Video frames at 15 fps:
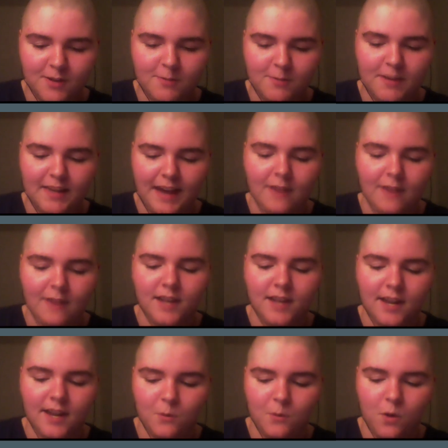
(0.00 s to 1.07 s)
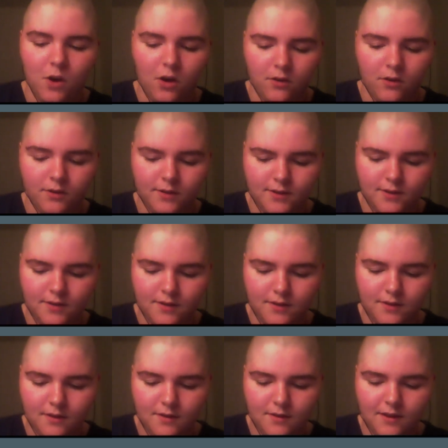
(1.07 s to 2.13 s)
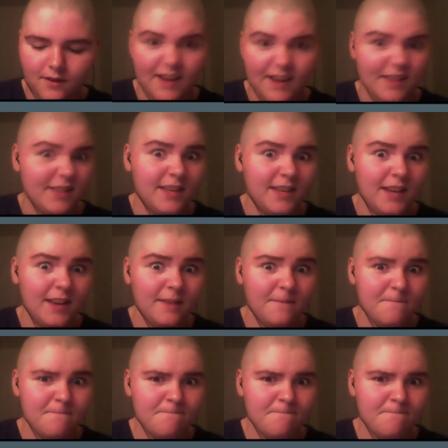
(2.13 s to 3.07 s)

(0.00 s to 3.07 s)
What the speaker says: to be like outside the walls. I didn't see it.